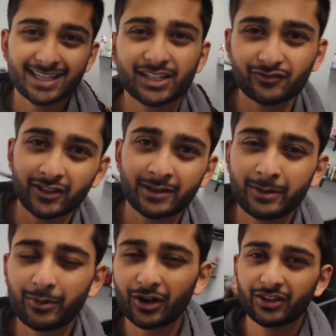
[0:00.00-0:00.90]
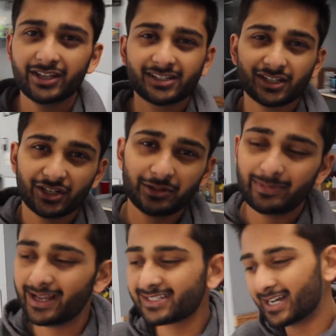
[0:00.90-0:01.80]
thanks for letting me borrow this. You're the
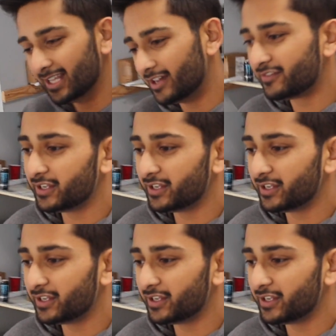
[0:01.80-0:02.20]
best. I love